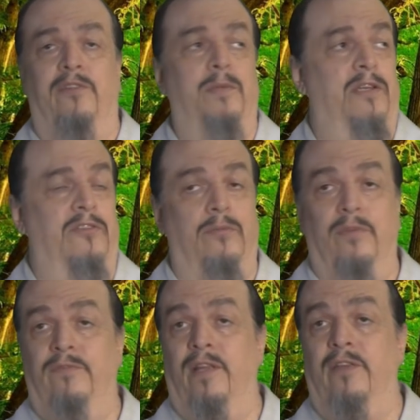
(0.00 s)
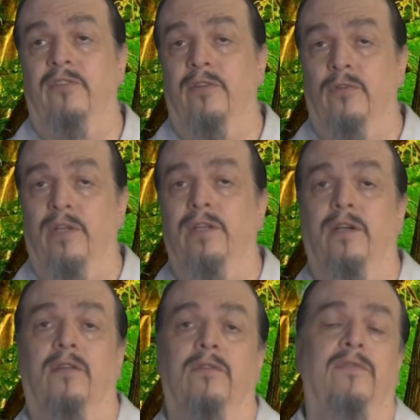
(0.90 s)
That's because it reflects the green
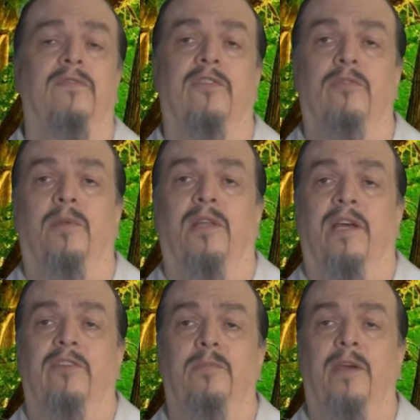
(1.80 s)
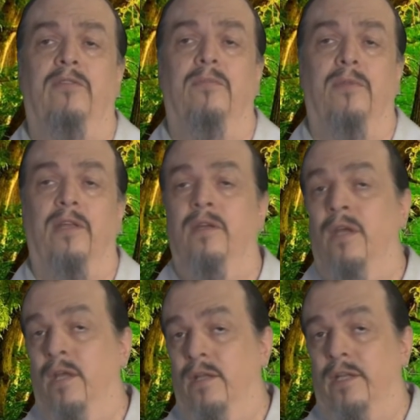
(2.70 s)
color of the visible light spectrum,
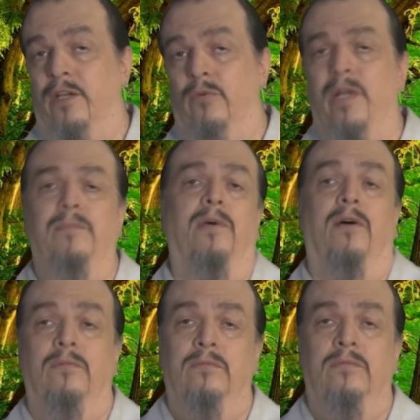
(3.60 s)
like a rainbow.